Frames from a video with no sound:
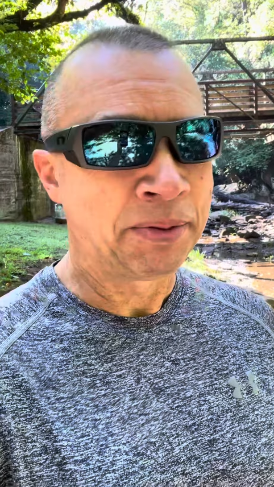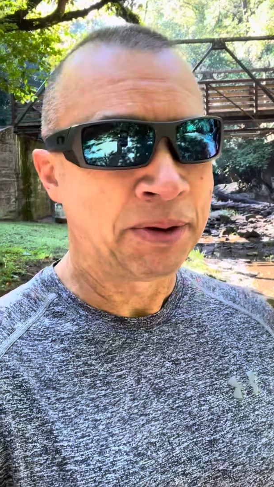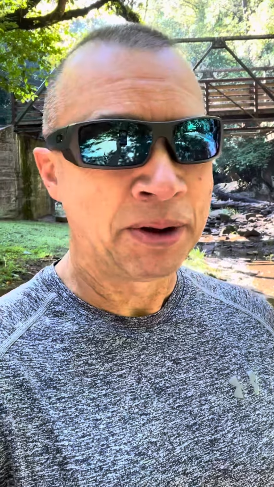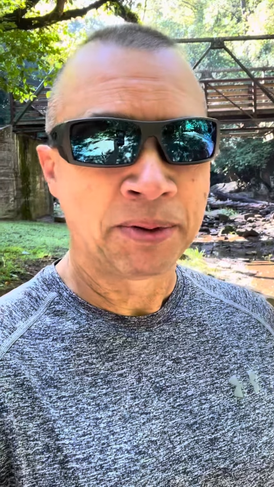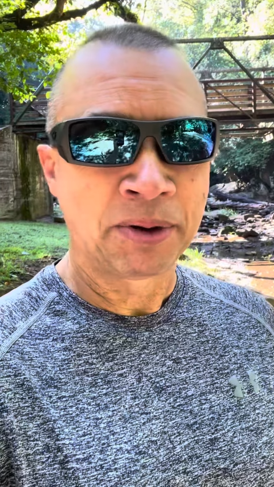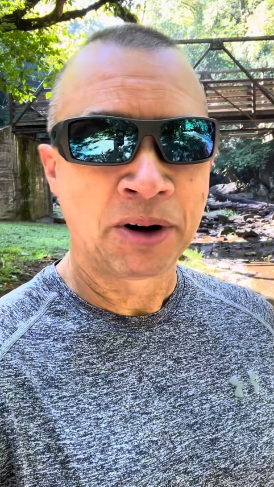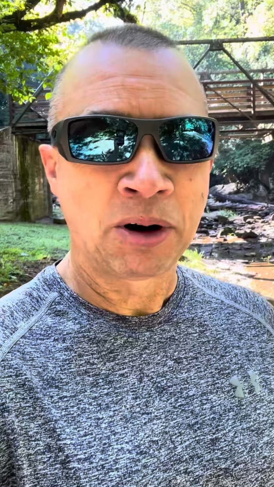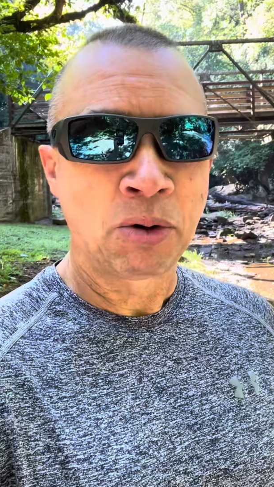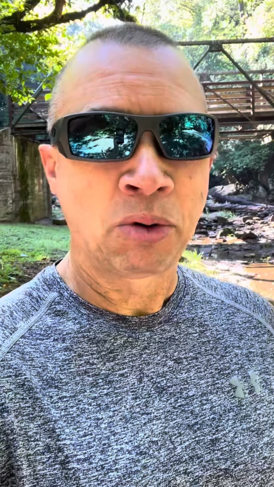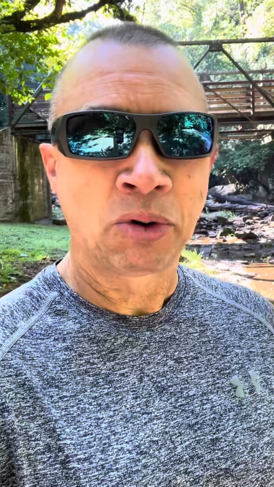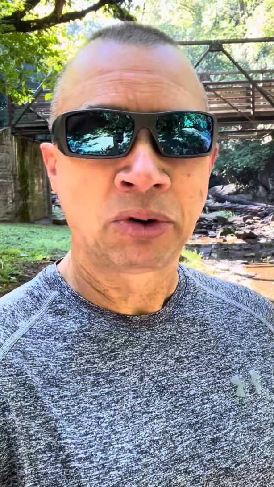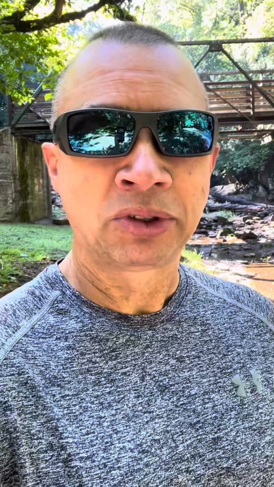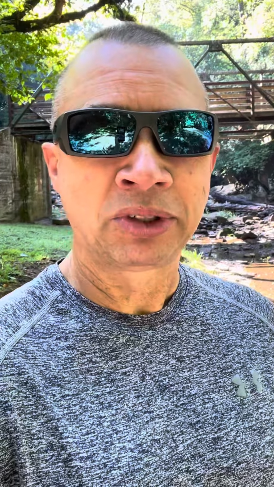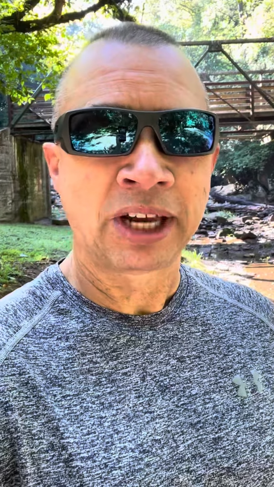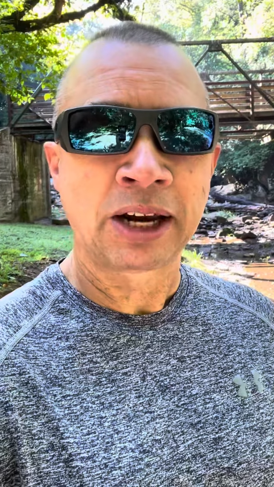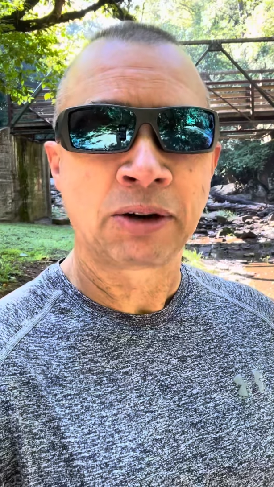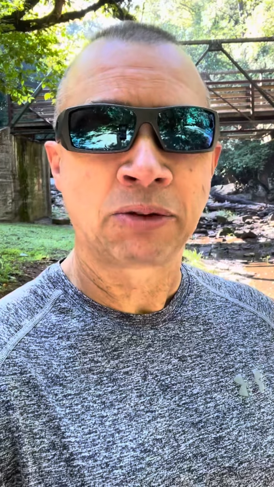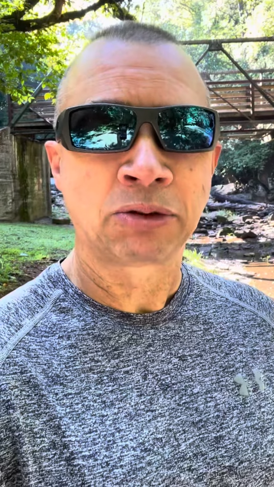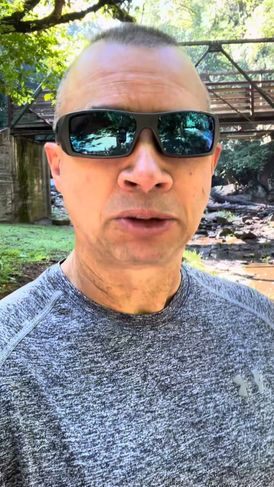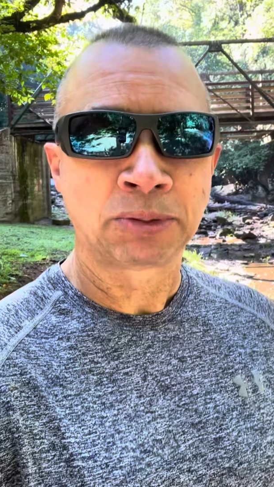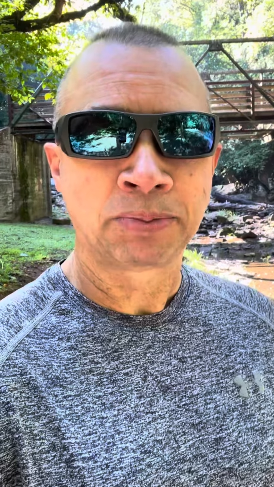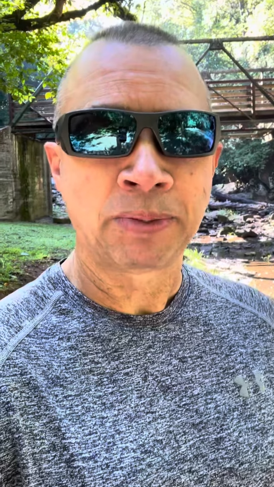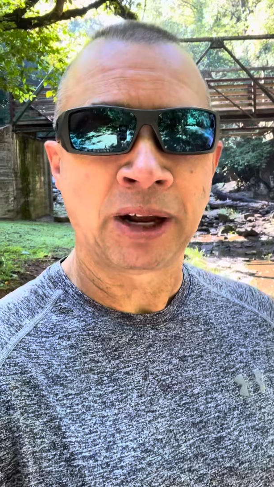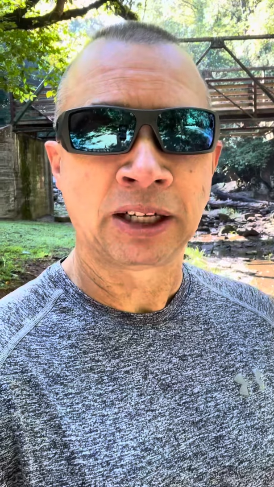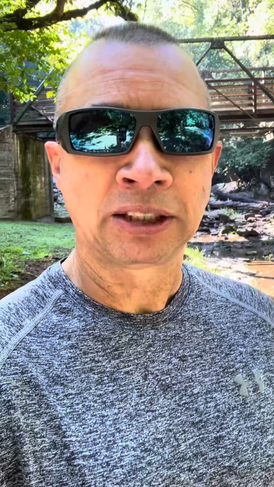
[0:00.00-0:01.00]
people don't want to take
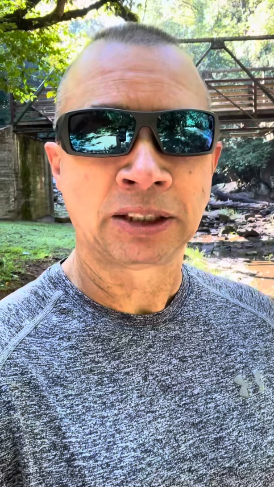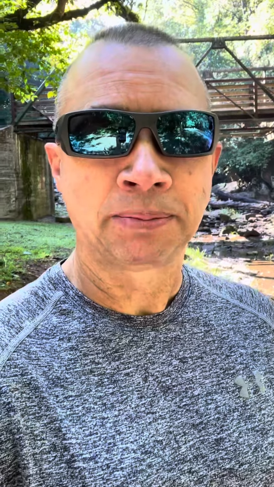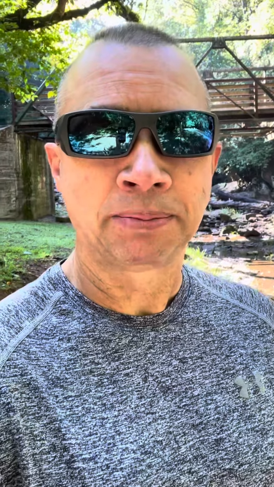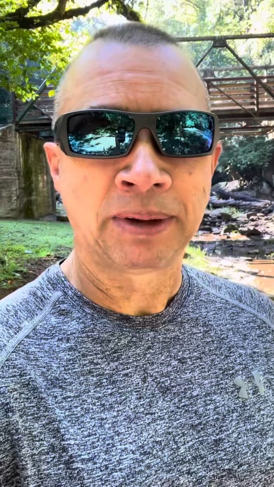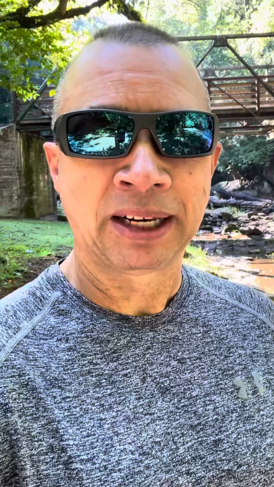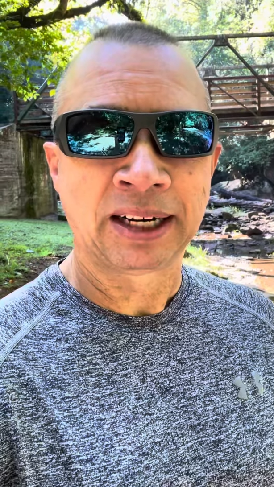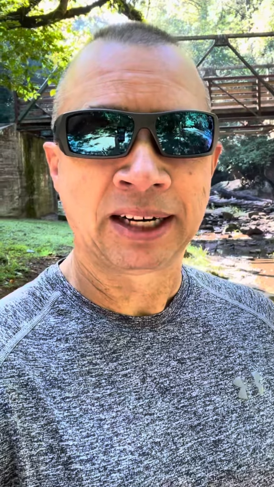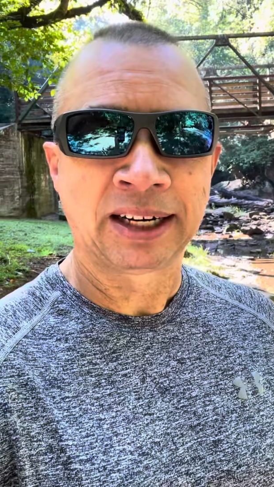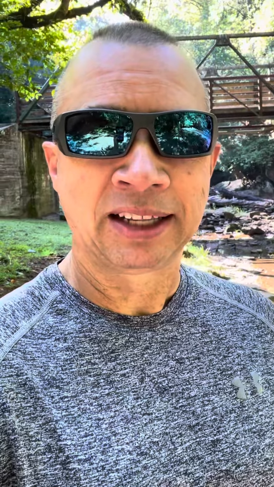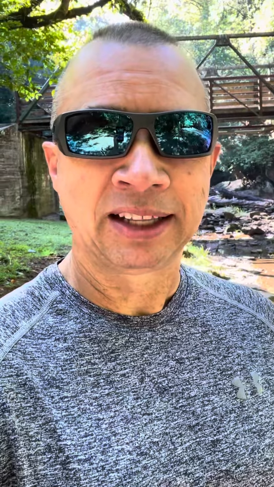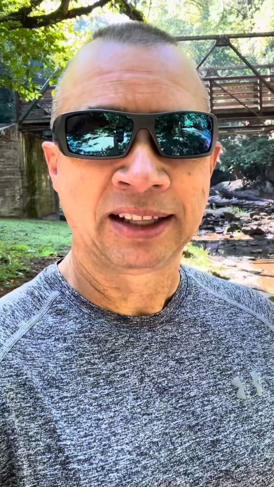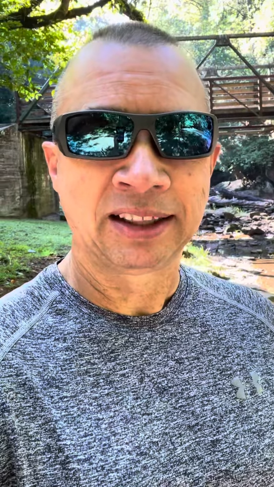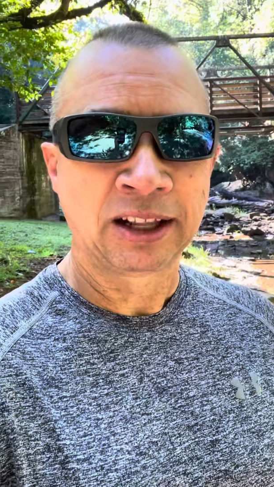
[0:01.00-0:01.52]
responsibility.